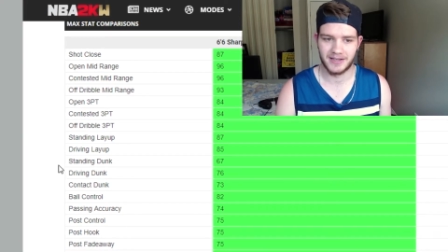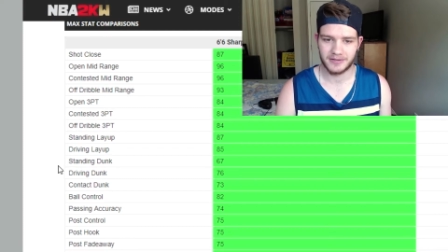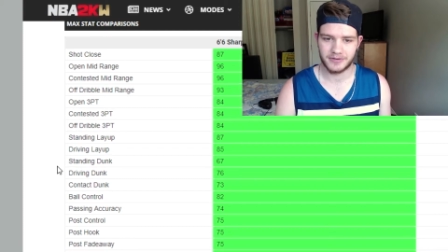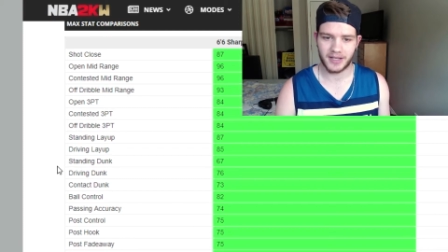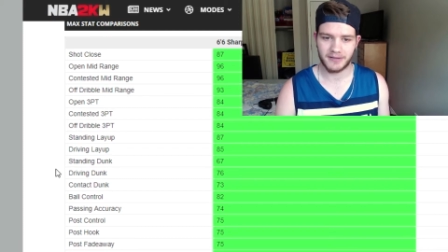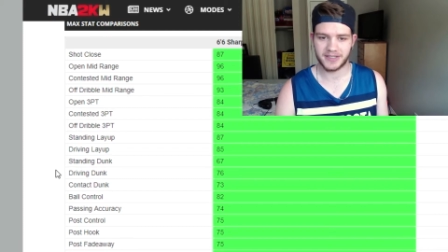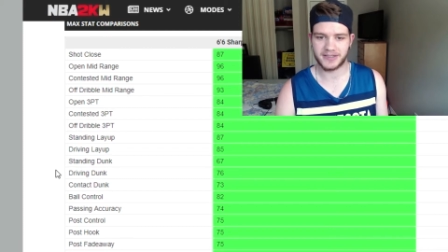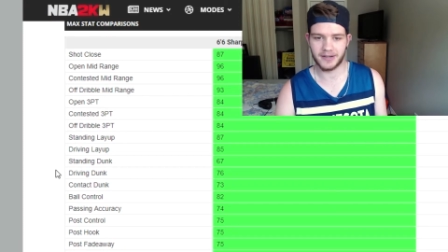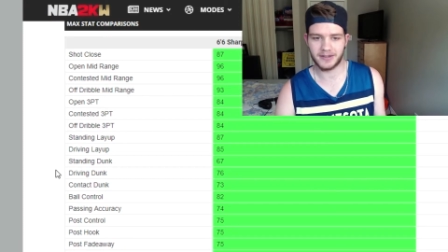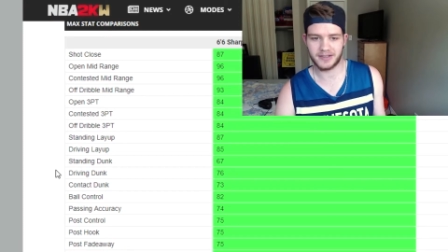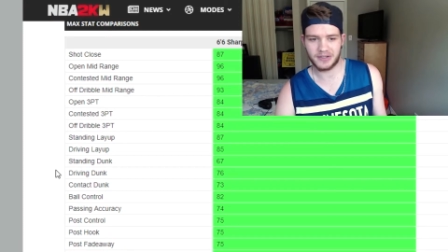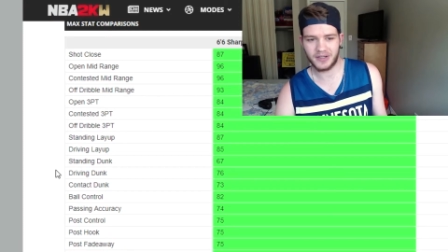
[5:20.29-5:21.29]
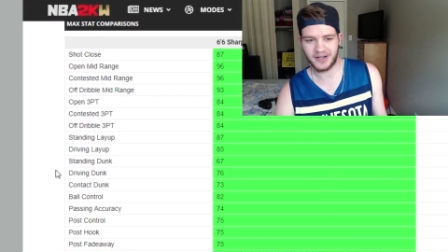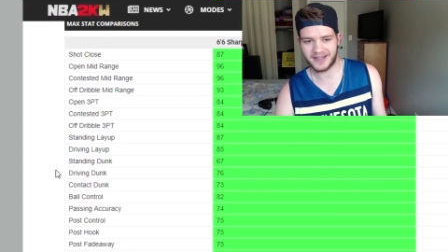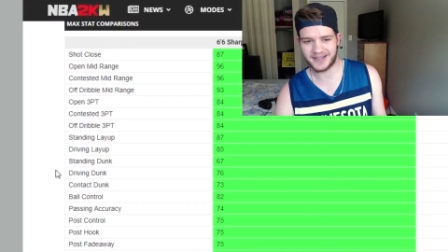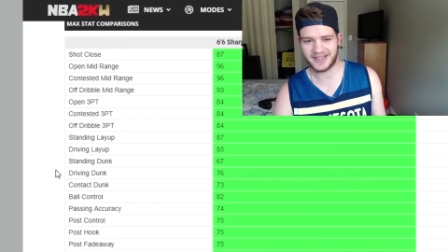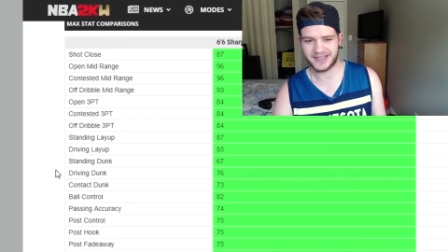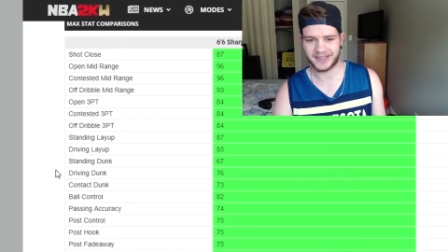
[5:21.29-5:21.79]
Driving dunk, you got a
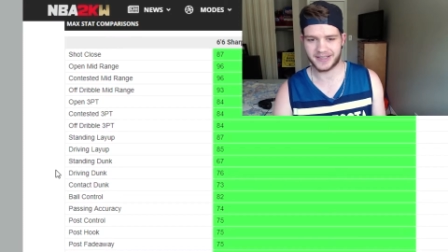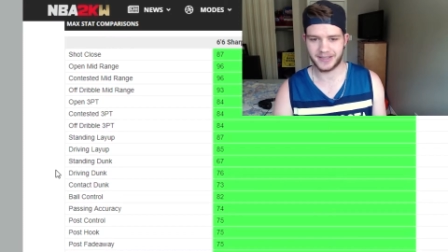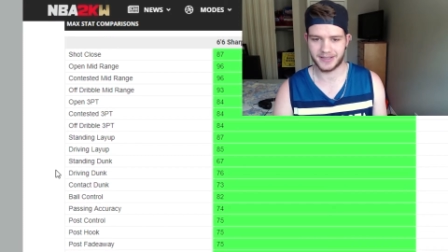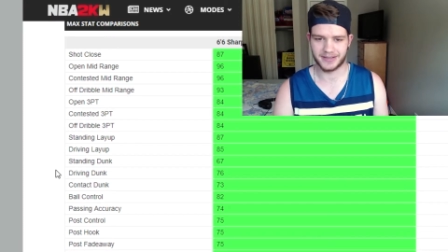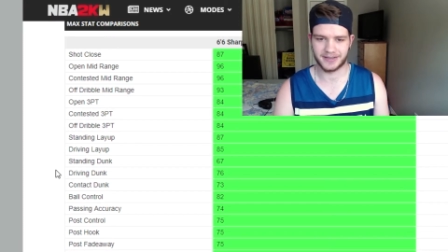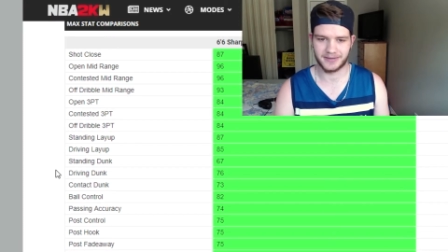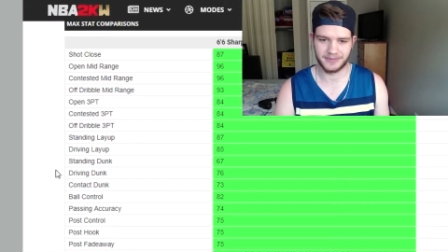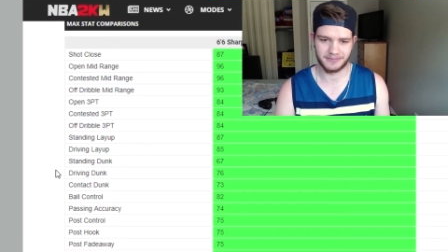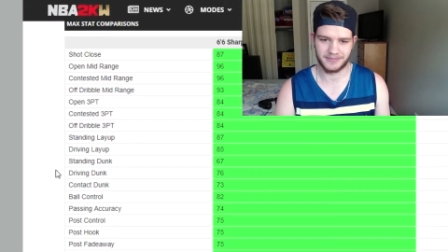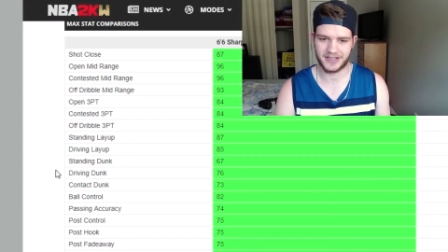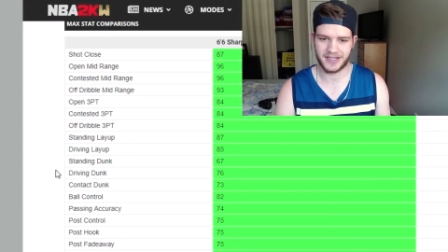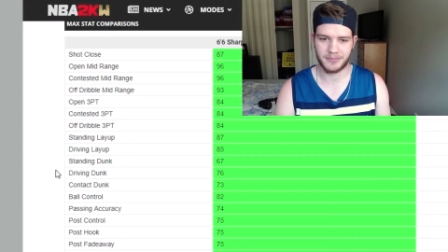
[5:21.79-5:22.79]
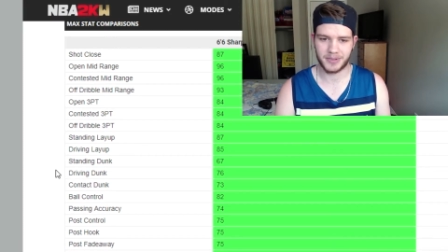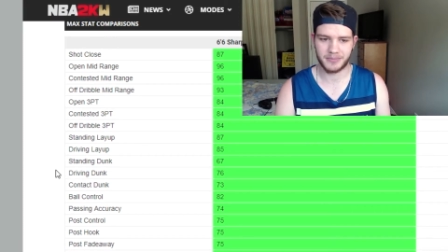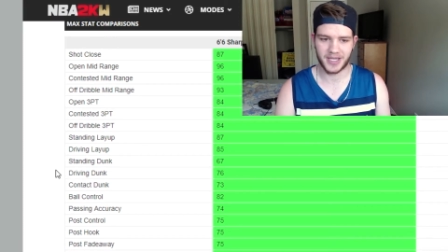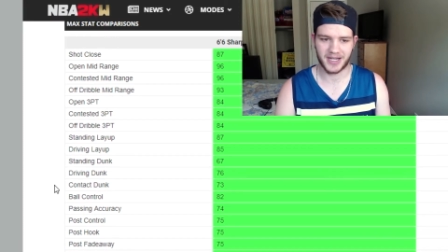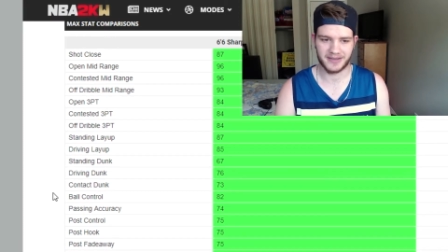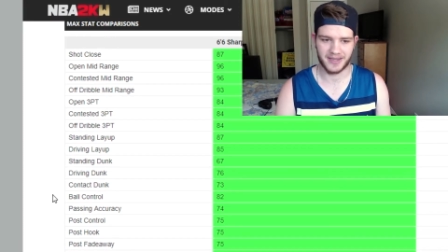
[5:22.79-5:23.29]
decent dunk. You can't be
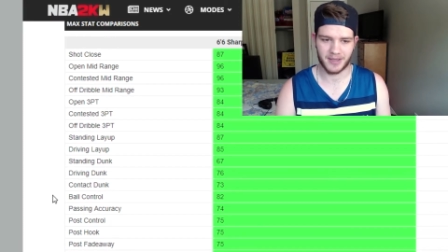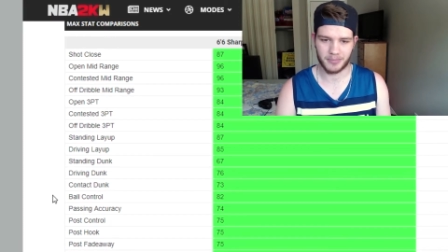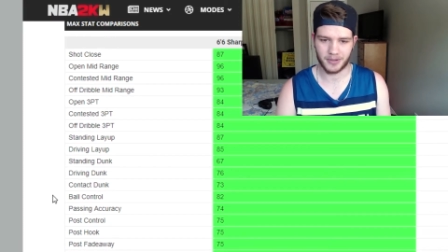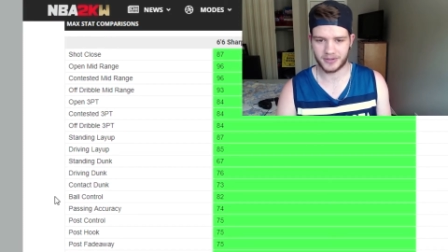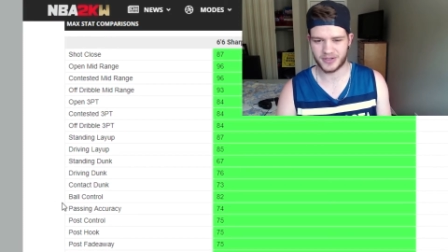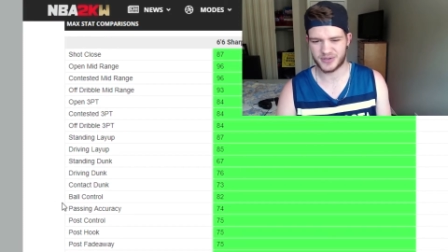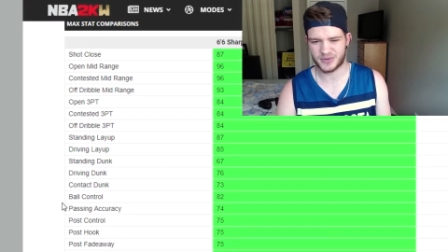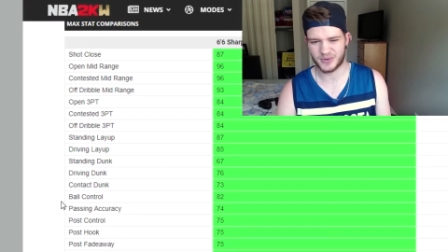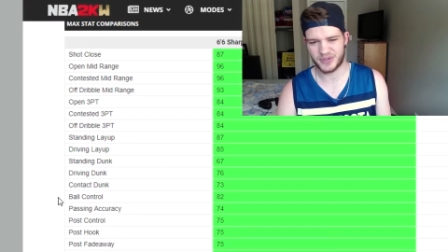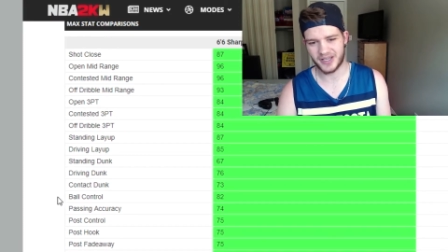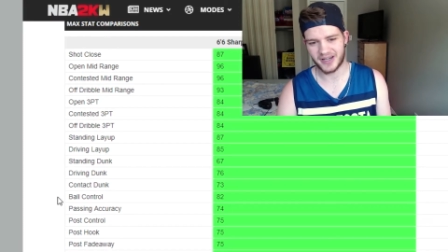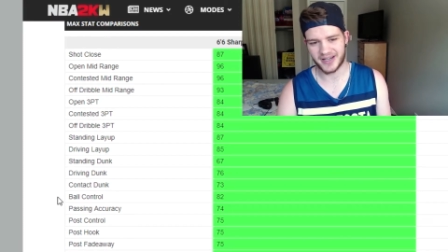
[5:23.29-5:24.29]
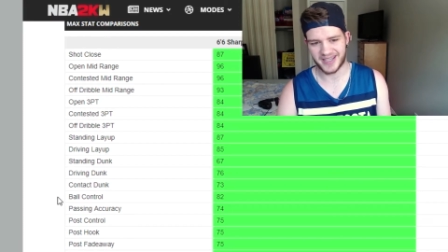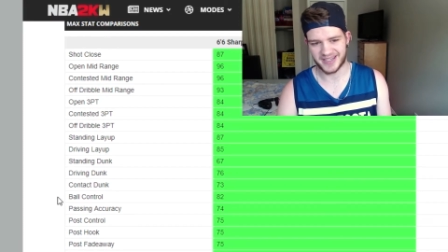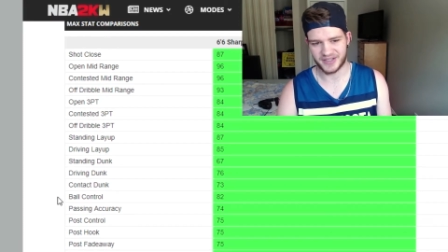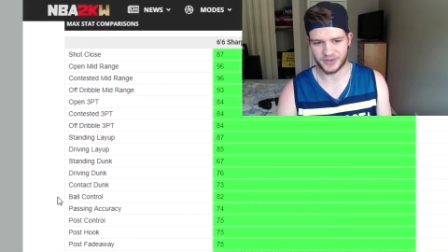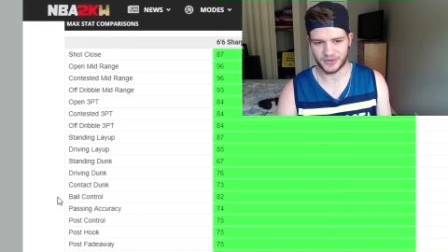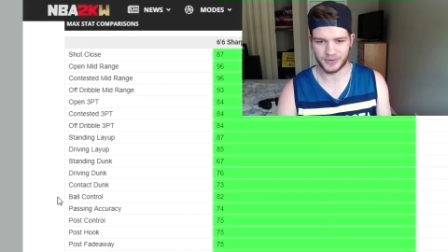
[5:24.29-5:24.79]
mad at that. Ball control, you got an
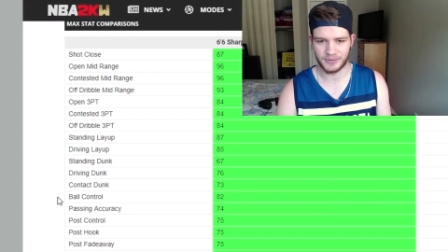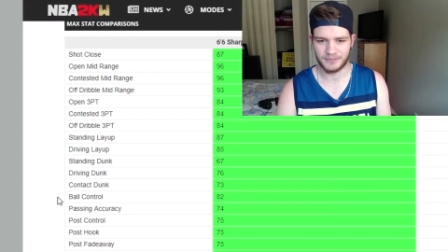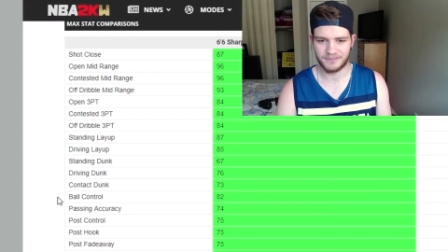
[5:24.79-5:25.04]
82.